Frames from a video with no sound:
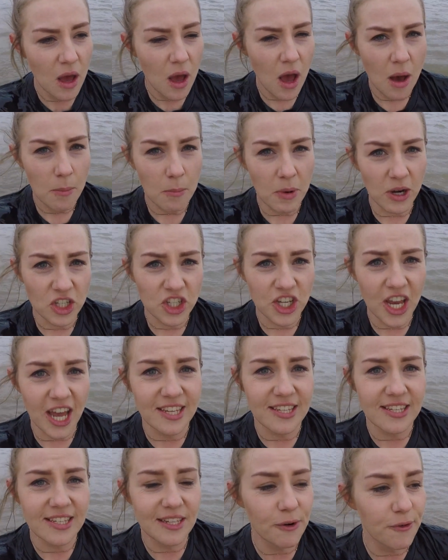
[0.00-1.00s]
My chest
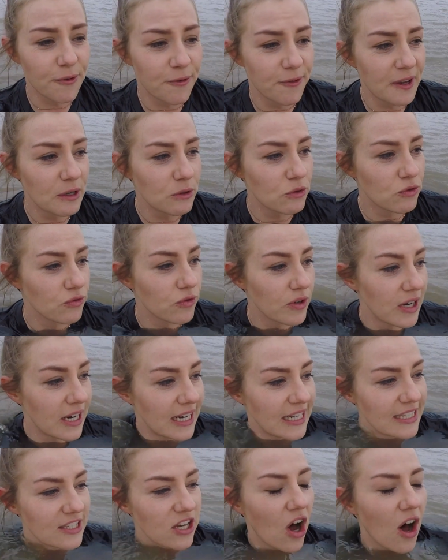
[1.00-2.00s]
still feels really
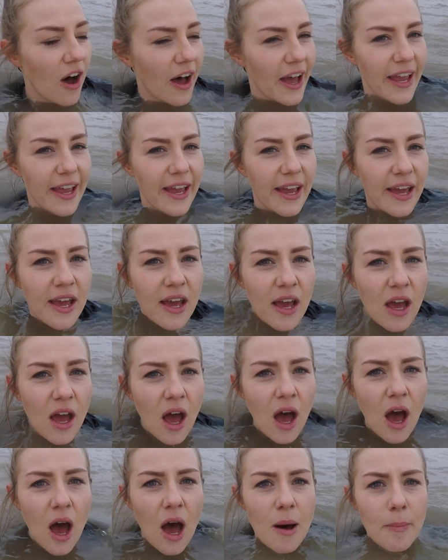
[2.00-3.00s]
tight,
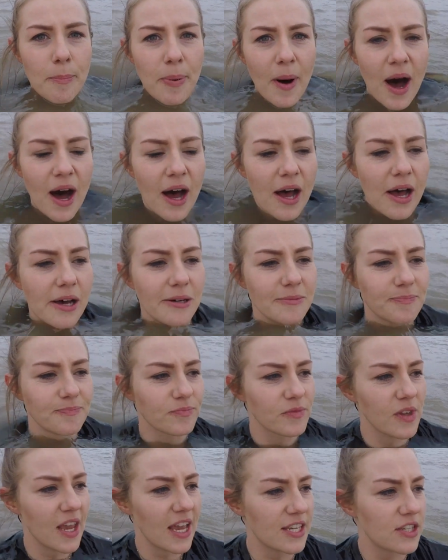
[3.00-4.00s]
but
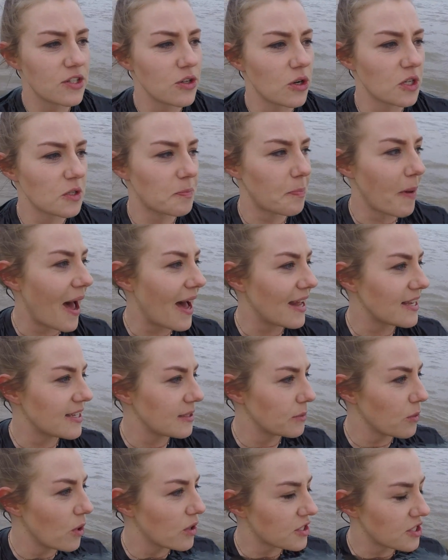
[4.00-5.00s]
it's not as bad as it
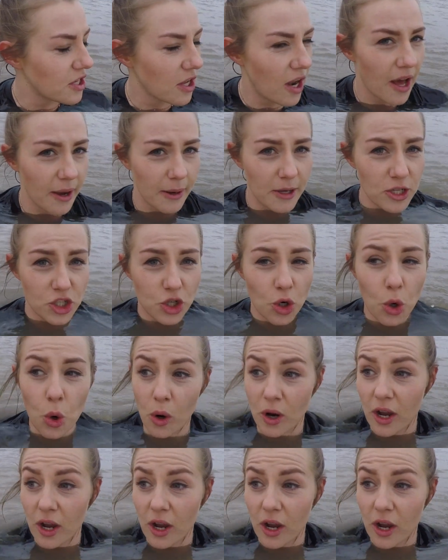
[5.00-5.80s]
was, so I can talk.